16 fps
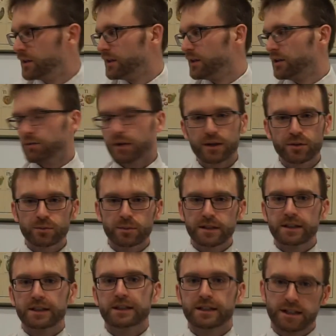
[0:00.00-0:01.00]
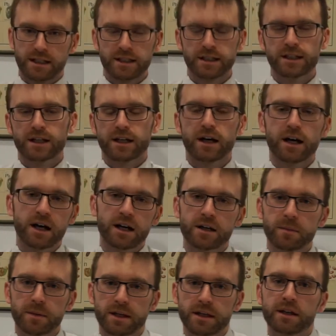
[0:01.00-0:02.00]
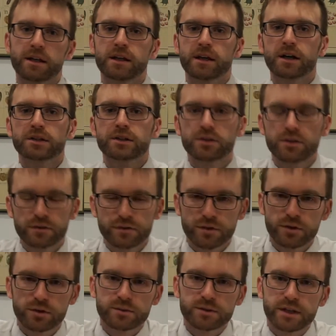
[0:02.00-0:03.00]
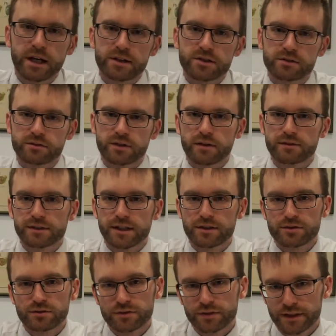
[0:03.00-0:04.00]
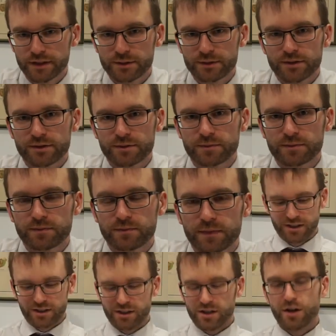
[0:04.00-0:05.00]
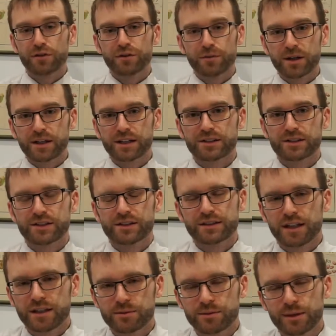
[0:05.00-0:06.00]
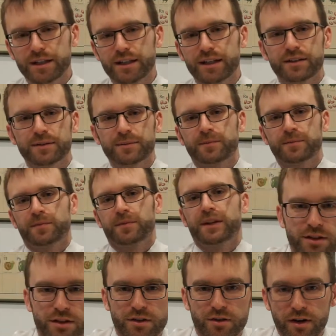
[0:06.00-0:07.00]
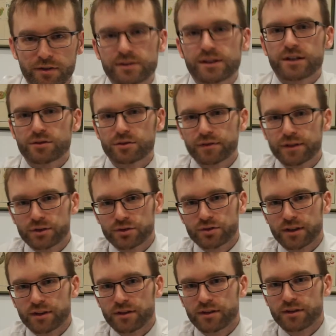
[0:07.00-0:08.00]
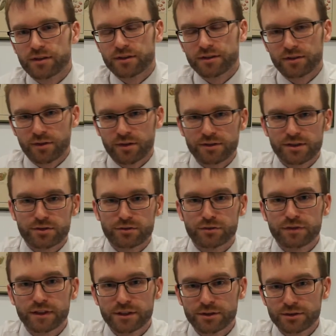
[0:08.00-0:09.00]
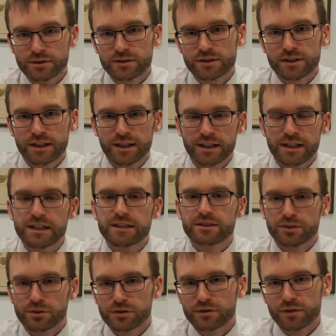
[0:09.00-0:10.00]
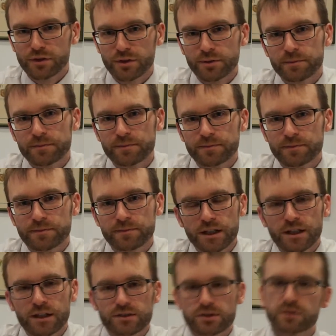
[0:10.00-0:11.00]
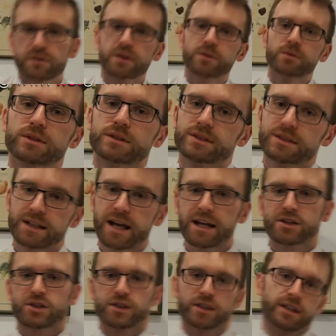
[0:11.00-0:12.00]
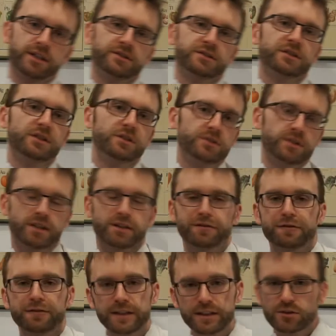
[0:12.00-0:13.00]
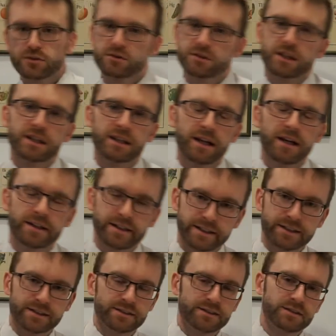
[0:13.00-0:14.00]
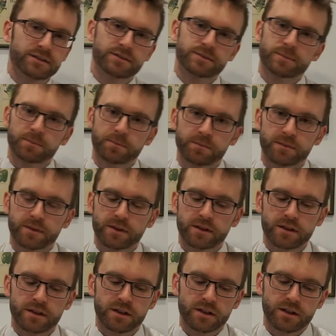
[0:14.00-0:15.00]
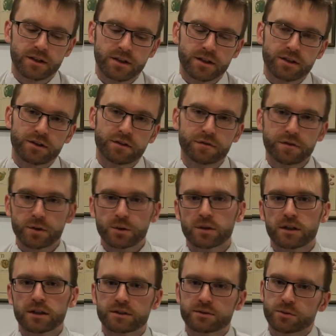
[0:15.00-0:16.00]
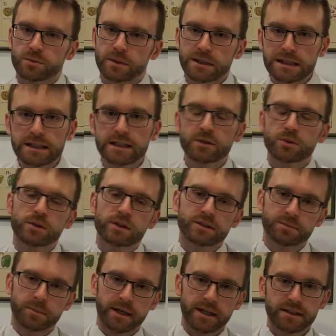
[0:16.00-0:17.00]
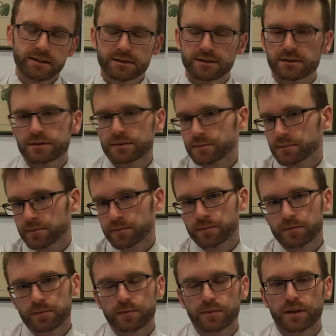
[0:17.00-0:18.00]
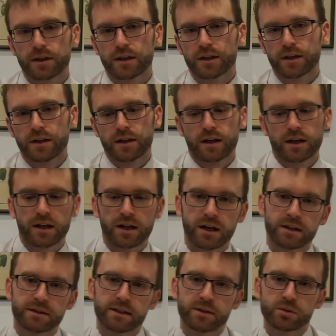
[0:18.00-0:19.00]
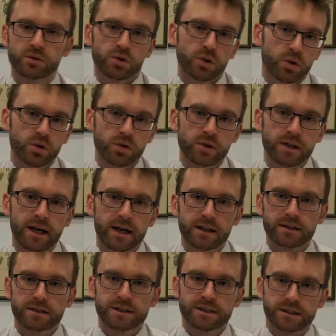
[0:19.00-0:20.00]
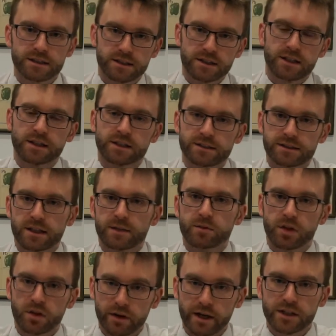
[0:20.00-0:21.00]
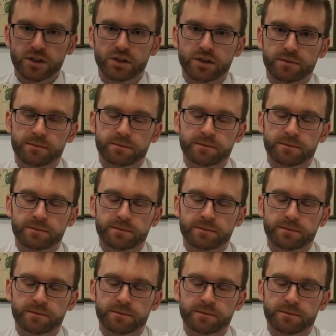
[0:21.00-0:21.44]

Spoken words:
Around me here, I am in a uniform section of gravitational field. Over my kitchen table here, the gravitational field strength and the gravitational field is uniform. So if I sketch this using field lines, the field lines would be equally spaced and they would all act in the same direction.